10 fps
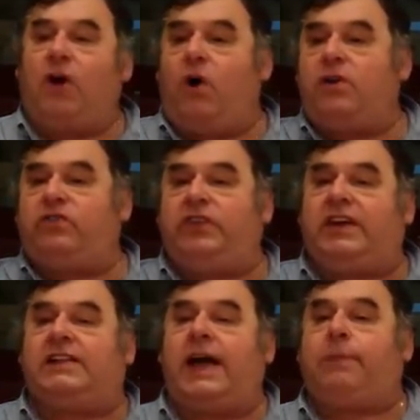Notice
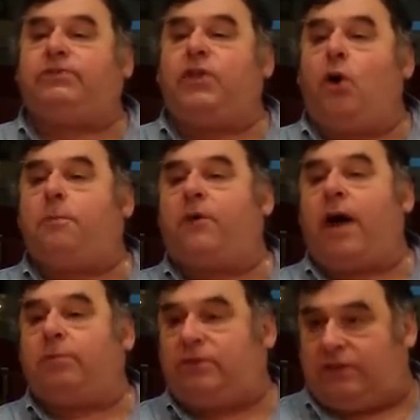he claims no
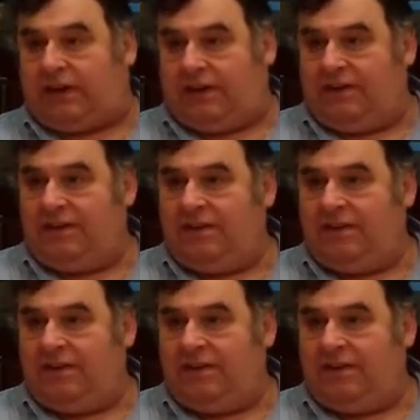primacy.